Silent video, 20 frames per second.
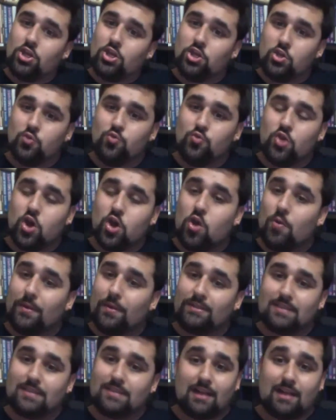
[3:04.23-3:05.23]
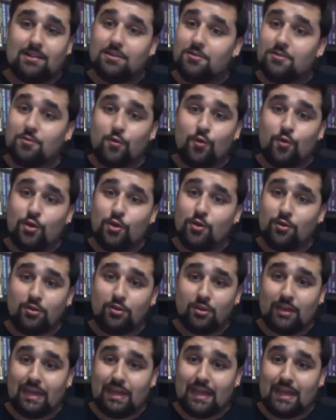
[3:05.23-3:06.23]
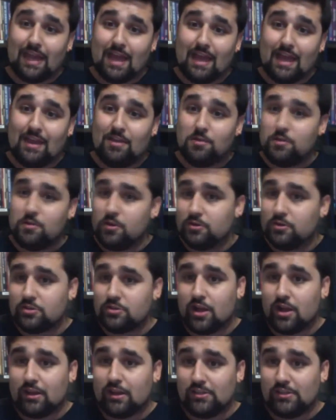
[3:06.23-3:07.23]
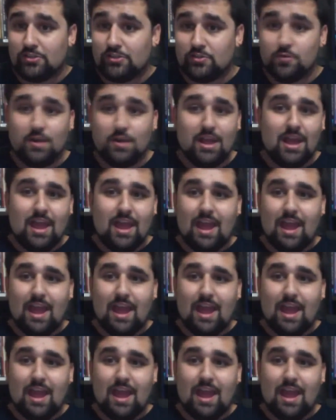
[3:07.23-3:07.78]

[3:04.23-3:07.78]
you know exactly who you're looking at and who you're talking to